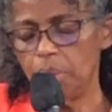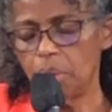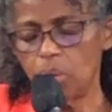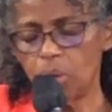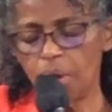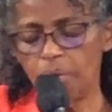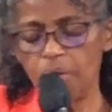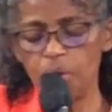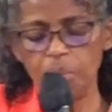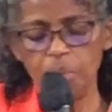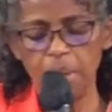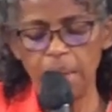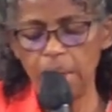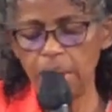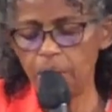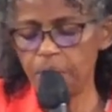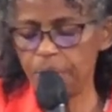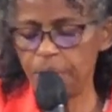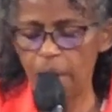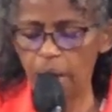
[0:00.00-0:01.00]
going to give you a
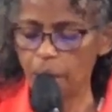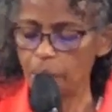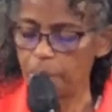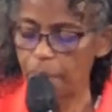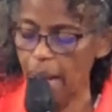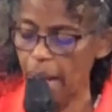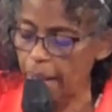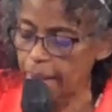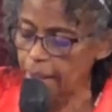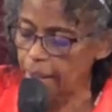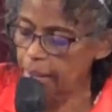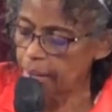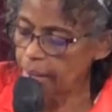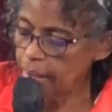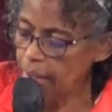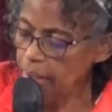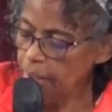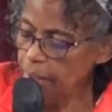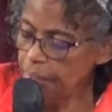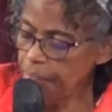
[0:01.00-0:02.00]
minute to think about it.
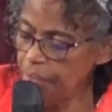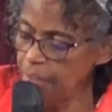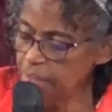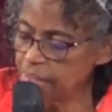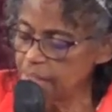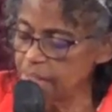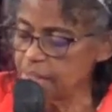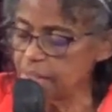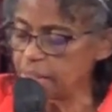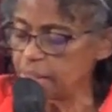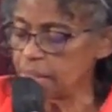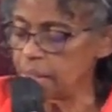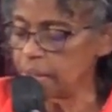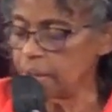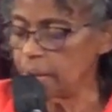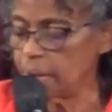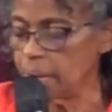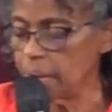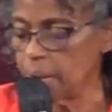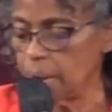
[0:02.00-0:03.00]
This is
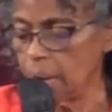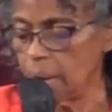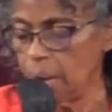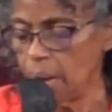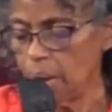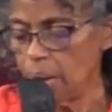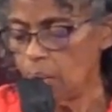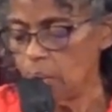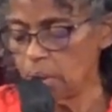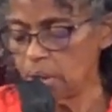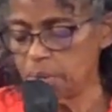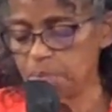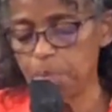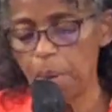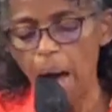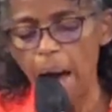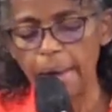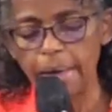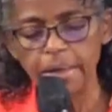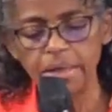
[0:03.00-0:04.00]

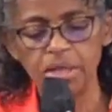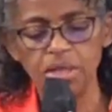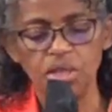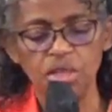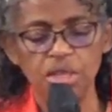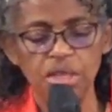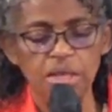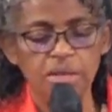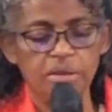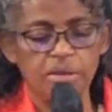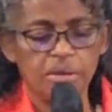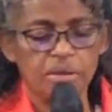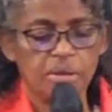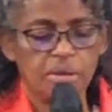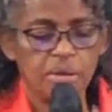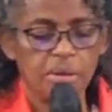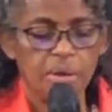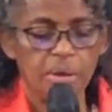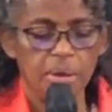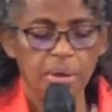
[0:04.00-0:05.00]
responding to Jesus'
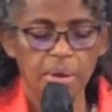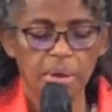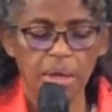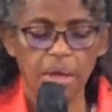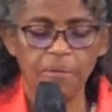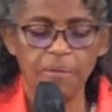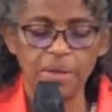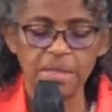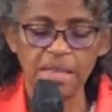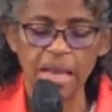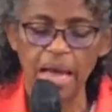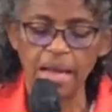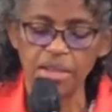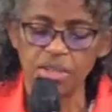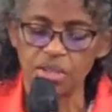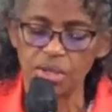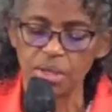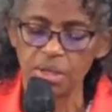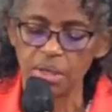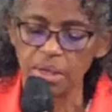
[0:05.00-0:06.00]

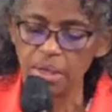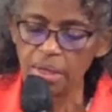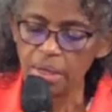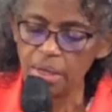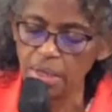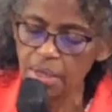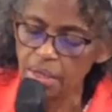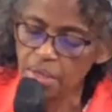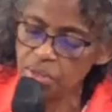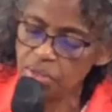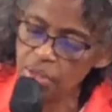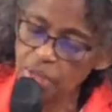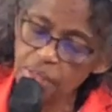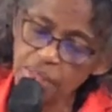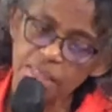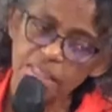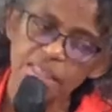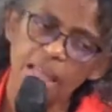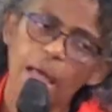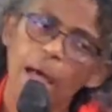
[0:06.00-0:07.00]
invitation.
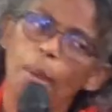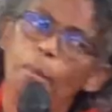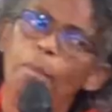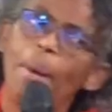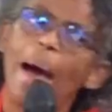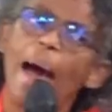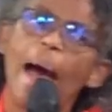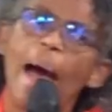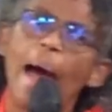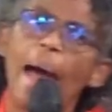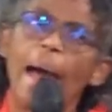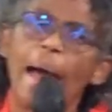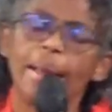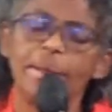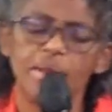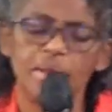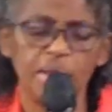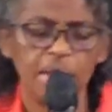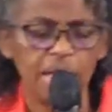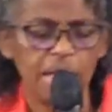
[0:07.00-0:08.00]
Jesus said, abide
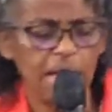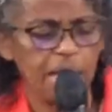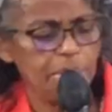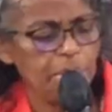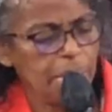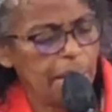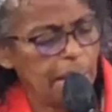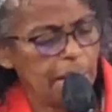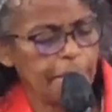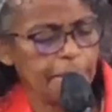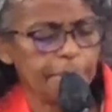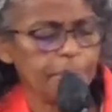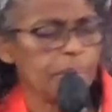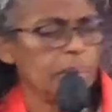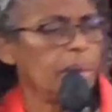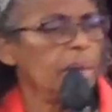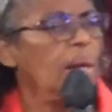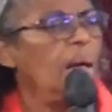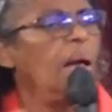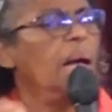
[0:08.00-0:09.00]
in me.
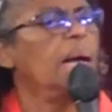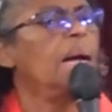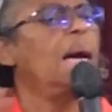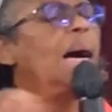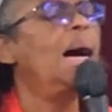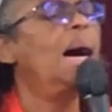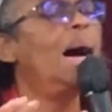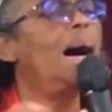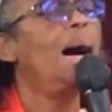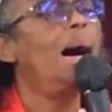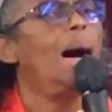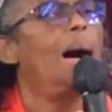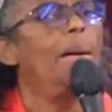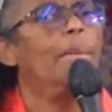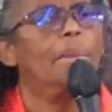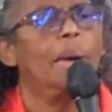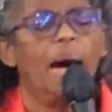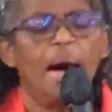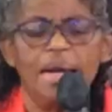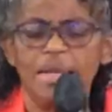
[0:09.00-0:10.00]

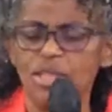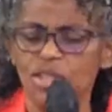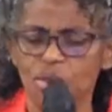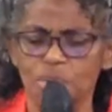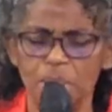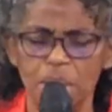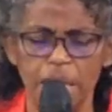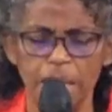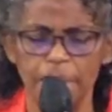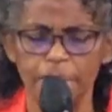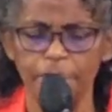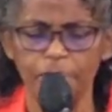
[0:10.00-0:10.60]
Come unto me.